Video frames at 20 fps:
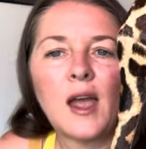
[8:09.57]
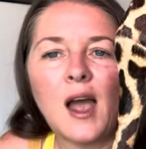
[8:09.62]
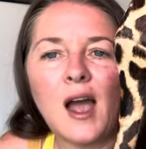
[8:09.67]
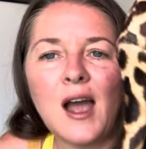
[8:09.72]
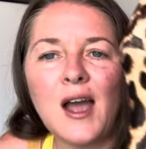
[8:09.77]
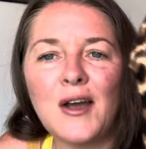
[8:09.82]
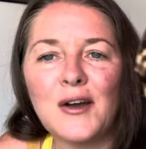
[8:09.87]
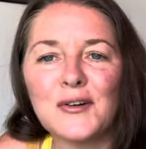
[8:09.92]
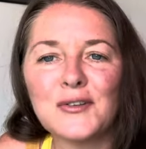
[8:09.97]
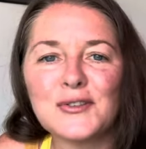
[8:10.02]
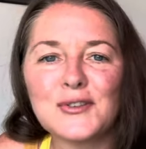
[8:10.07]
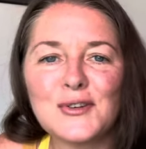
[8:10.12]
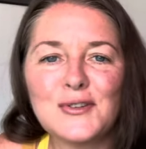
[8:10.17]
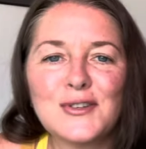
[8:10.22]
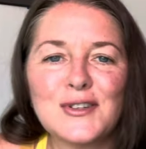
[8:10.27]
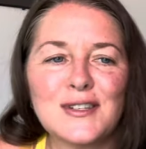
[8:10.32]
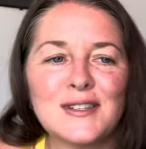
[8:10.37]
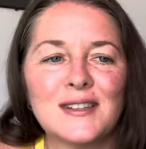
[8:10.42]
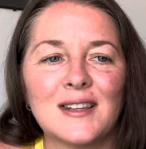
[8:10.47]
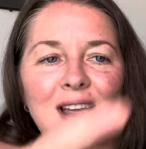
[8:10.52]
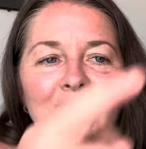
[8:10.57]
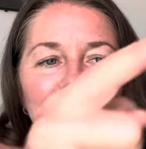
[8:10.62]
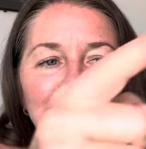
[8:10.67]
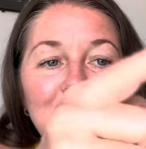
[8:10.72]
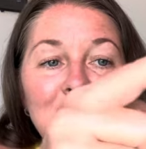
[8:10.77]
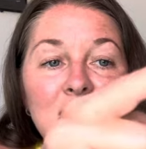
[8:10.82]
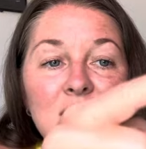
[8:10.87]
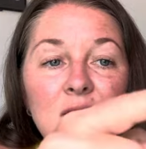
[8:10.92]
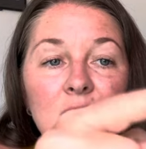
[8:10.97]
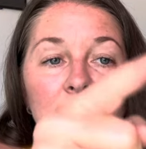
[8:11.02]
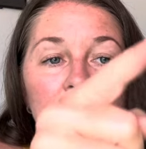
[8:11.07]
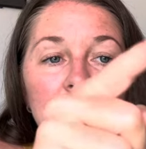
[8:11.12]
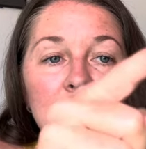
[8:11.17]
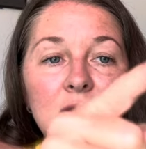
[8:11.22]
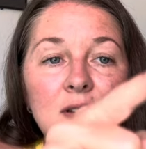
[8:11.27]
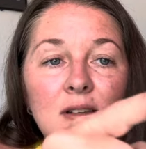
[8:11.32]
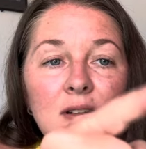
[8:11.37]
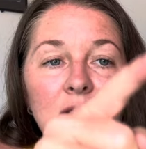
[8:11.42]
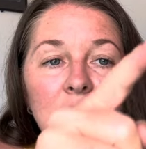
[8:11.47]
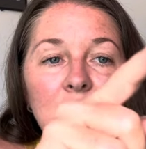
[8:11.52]
I also just like these
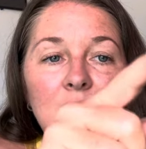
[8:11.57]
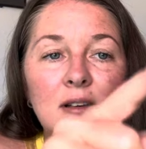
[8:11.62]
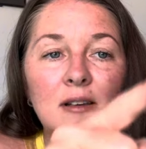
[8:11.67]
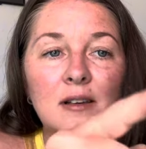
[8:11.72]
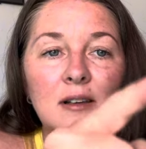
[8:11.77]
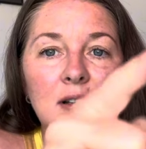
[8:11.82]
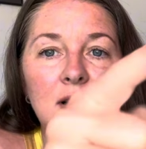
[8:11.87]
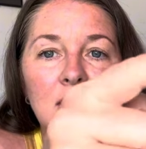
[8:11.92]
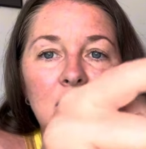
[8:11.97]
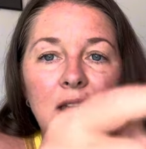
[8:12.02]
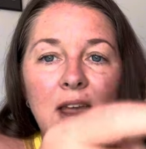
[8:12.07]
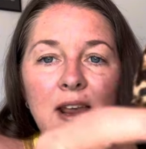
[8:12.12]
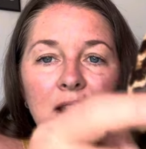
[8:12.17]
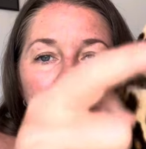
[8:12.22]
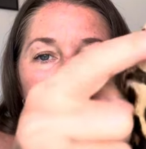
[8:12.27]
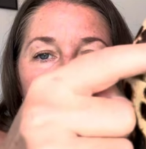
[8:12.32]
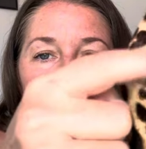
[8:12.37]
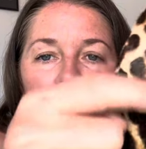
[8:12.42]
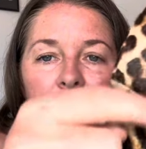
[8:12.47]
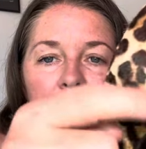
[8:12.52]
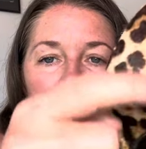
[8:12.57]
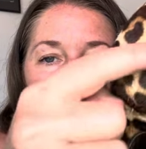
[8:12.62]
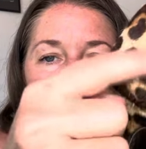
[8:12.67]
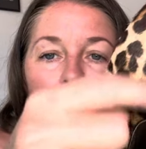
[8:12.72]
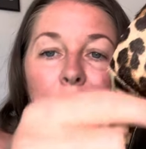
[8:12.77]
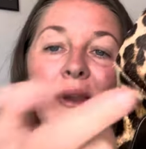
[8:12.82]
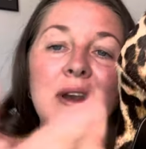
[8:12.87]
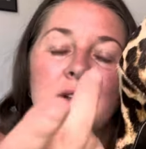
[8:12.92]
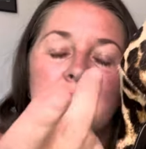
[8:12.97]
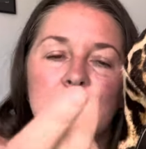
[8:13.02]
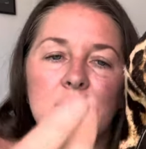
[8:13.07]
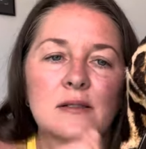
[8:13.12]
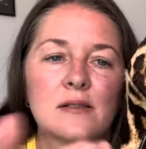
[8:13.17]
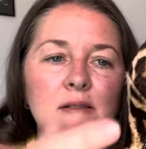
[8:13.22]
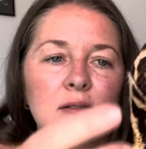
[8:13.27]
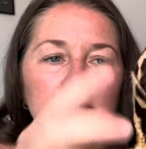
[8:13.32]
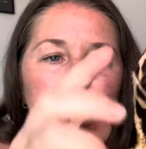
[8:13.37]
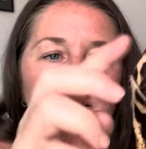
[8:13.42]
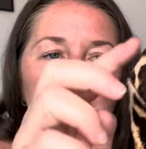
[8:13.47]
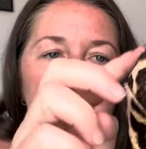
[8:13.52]
because, like, I mean, it's
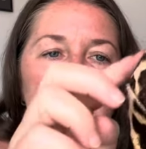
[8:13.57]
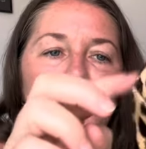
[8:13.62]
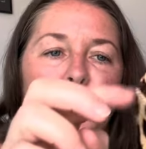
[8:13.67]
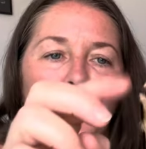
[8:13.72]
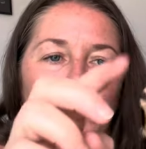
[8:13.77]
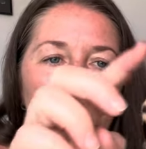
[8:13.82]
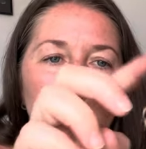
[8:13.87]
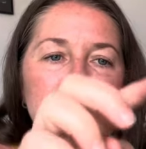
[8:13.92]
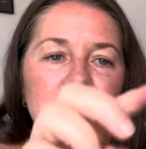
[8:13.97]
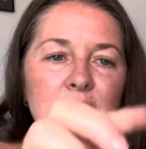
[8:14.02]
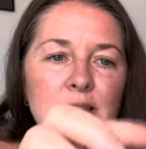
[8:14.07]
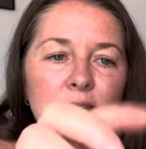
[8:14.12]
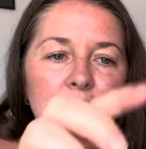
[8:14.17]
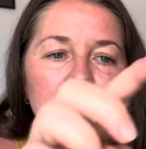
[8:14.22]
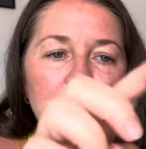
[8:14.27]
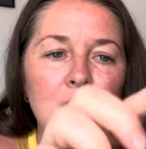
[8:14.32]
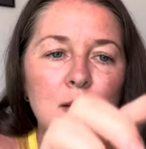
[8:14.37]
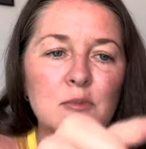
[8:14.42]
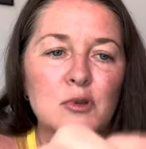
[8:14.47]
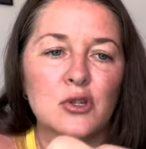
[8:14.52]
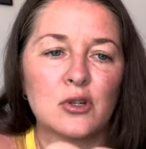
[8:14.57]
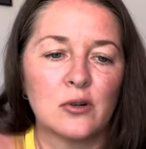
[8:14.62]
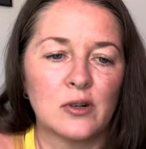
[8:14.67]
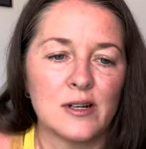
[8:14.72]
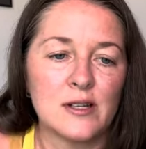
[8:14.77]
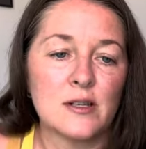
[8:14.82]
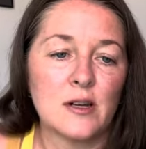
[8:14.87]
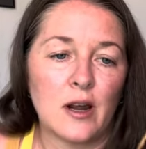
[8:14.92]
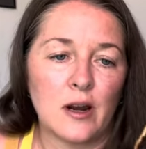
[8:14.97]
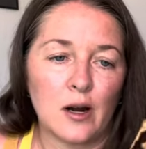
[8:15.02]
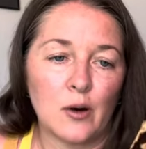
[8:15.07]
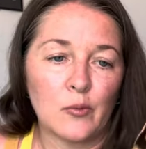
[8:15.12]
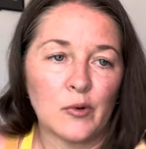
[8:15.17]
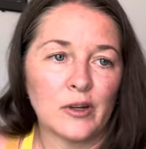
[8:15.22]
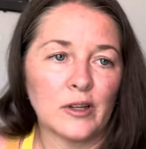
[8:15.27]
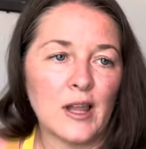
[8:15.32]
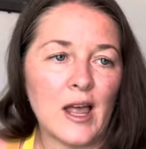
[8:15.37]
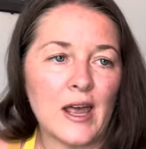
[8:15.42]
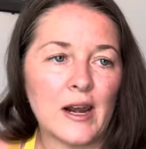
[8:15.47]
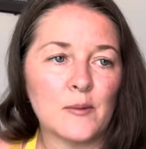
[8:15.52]
it's printed. I'm sure it's not a
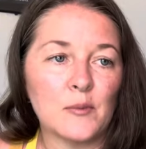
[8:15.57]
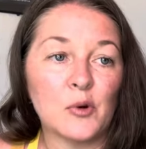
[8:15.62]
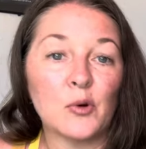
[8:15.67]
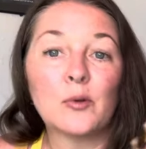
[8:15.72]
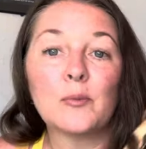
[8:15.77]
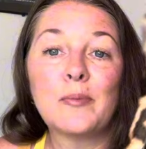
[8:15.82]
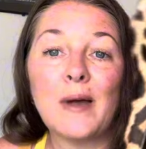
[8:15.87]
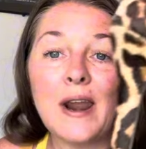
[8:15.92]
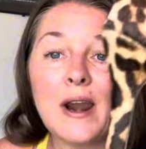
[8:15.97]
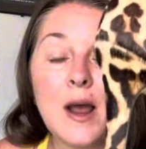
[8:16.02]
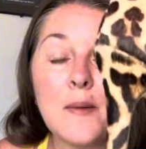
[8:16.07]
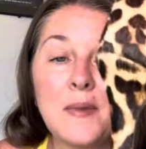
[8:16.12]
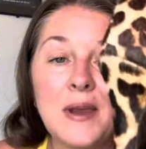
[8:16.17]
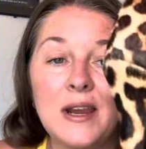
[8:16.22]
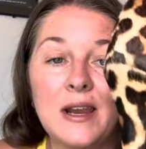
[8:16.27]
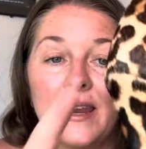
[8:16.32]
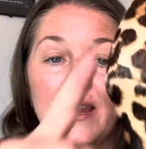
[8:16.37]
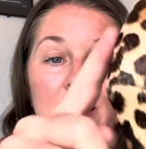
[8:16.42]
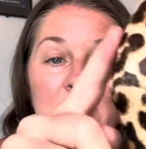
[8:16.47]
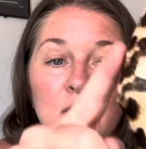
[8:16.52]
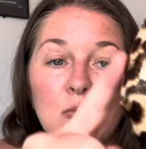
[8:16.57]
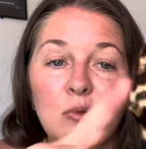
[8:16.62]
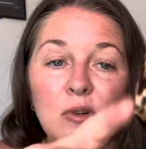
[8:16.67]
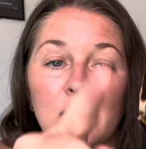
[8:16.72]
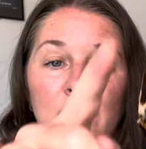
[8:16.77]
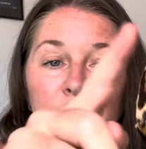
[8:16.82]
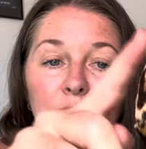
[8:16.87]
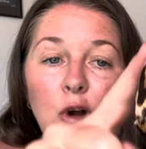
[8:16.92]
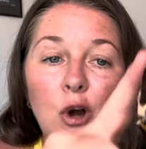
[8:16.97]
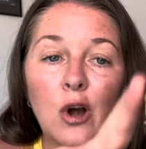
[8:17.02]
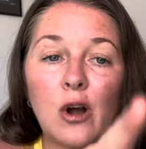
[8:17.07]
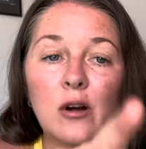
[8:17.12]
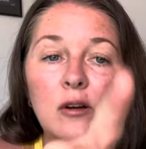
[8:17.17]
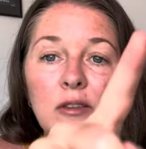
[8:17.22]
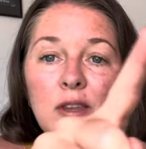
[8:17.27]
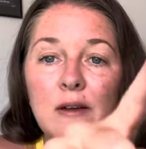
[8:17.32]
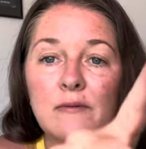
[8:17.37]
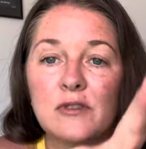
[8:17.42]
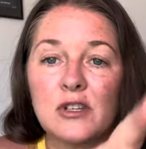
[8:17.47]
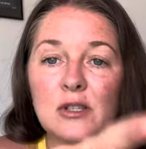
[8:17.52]
real animal, but I mean, it is real fur.
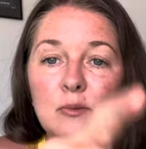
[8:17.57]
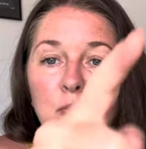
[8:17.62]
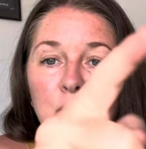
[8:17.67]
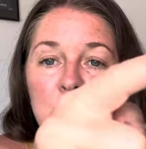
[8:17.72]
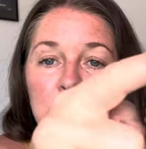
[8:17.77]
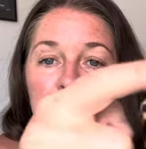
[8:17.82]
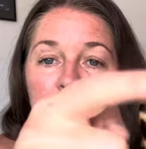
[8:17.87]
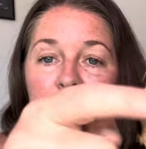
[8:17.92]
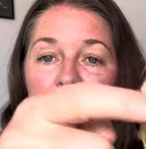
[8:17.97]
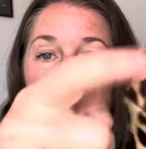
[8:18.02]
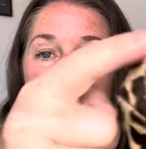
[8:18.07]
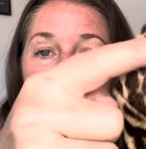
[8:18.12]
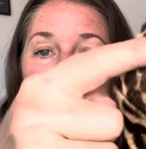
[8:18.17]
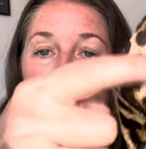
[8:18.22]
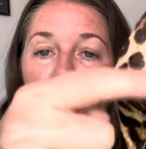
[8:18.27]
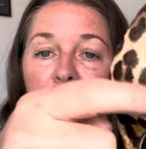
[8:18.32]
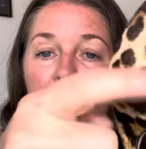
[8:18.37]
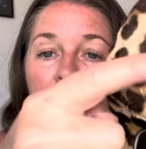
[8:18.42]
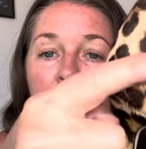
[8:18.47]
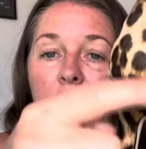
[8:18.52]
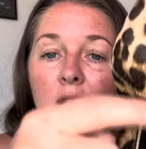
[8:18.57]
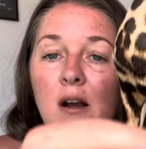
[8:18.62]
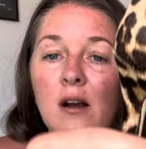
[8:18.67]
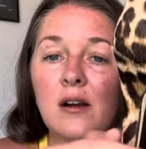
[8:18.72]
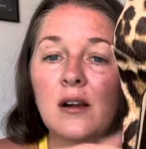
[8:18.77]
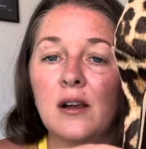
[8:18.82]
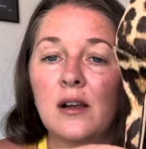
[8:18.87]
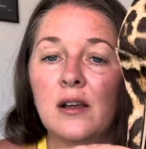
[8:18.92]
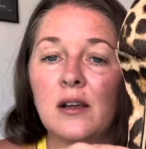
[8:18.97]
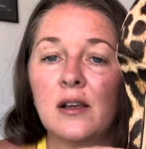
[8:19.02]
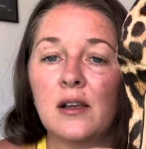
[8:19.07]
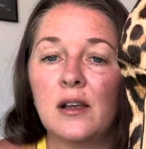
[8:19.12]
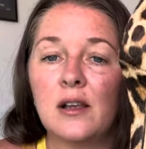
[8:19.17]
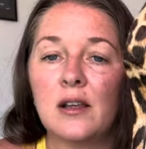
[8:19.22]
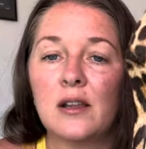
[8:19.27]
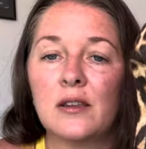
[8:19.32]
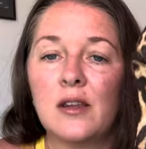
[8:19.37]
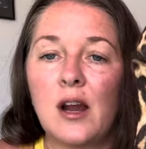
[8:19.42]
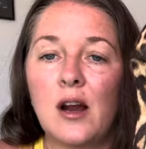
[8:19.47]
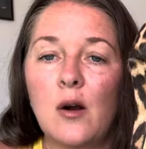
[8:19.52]
They've just printed it, so they are
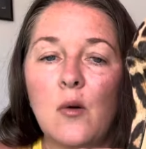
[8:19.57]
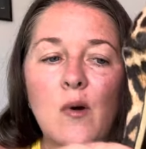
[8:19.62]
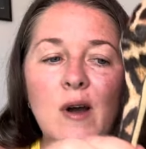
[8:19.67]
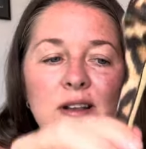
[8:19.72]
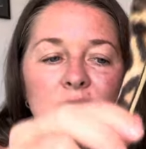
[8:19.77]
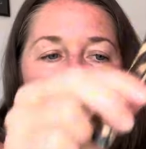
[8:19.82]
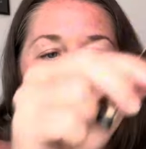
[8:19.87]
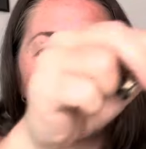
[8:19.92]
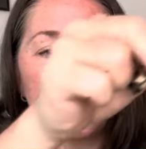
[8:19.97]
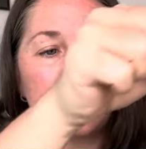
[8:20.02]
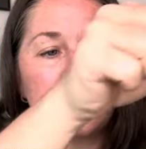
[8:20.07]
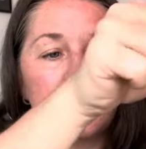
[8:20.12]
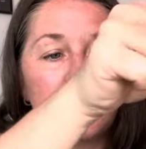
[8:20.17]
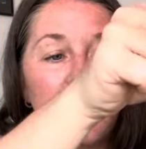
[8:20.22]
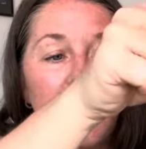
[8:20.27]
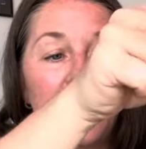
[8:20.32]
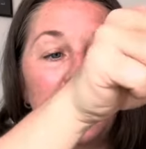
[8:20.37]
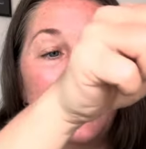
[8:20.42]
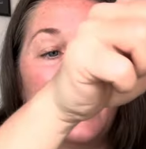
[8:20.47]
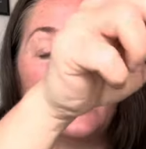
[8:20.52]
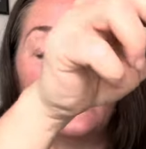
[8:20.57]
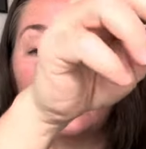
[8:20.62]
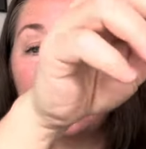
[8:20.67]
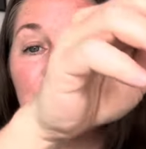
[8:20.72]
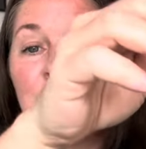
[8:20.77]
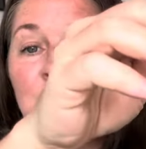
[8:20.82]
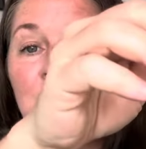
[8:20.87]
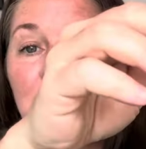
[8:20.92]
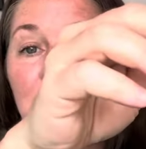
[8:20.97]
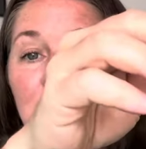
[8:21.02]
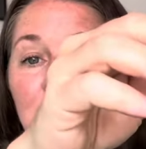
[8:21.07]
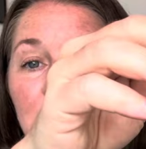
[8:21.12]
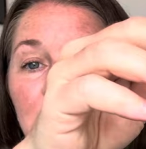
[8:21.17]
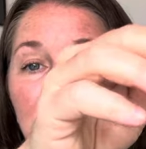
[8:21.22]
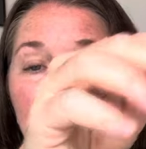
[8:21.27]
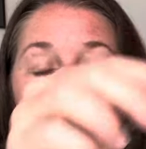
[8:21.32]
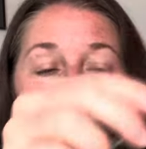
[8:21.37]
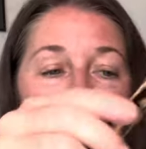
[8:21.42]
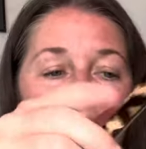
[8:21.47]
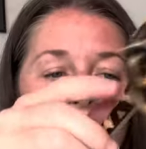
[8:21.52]
they are quite sexy and they do fit.
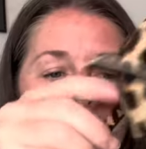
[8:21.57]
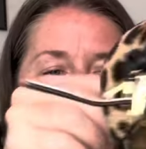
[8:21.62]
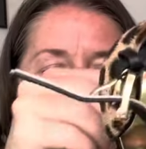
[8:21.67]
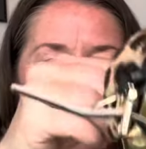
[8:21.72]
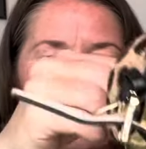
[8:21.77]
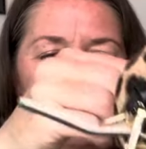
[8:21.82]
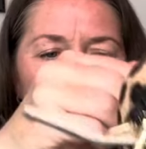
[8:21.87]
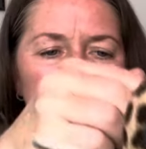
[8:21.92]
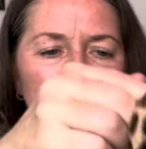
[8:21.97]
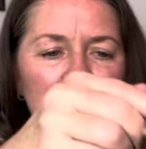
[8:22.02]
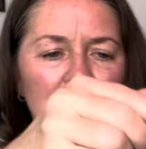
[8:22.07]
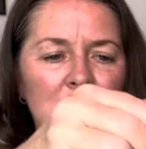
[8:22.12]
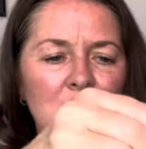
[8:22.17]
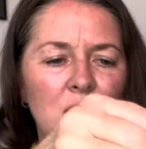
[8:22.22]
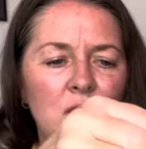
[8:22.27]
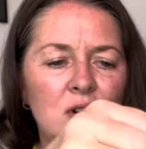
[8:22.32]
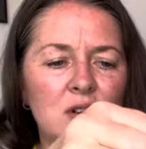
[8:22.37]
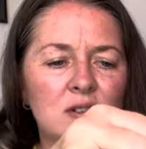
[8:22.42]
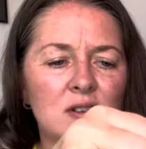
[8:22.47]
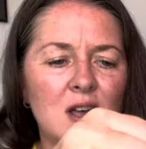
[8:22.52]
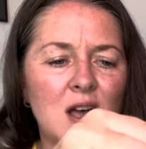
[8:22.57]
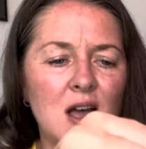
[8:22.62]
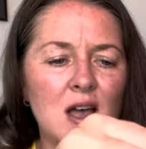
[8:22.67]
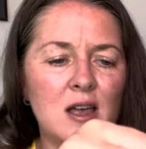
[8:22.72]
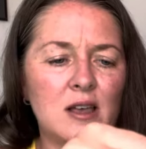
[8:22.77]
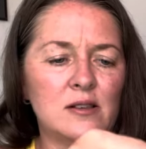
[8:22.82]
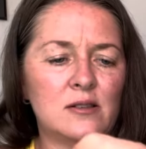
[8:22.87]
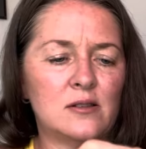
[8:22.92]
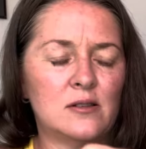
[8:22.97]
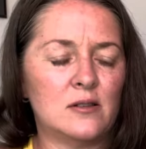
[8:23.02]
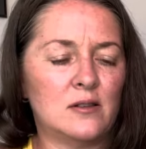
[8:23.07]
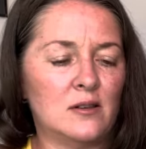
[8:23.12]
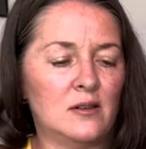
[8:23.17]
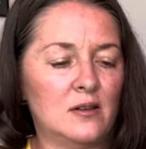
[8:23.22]
Like, they're a size